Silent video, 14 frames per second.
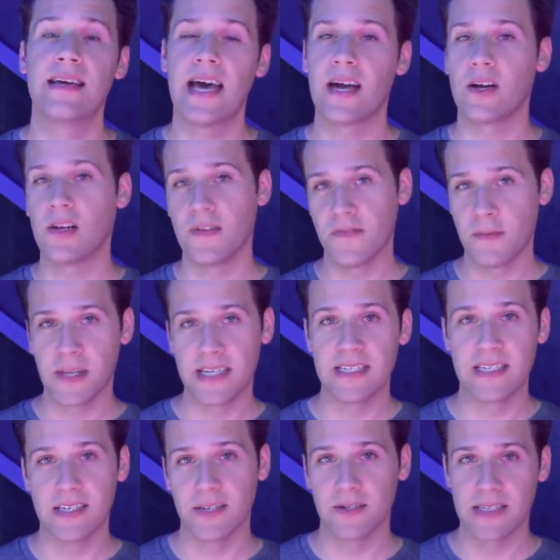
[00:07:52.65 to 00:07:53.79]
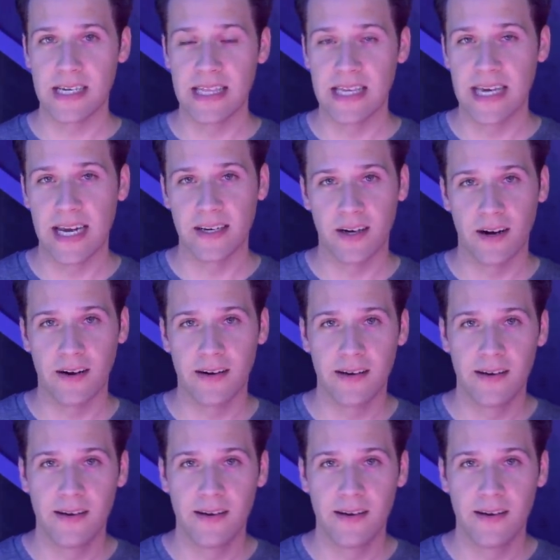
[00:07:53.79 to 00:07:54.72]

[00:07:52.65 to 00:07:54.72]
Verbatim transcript: at all of the places you'll see in the end card.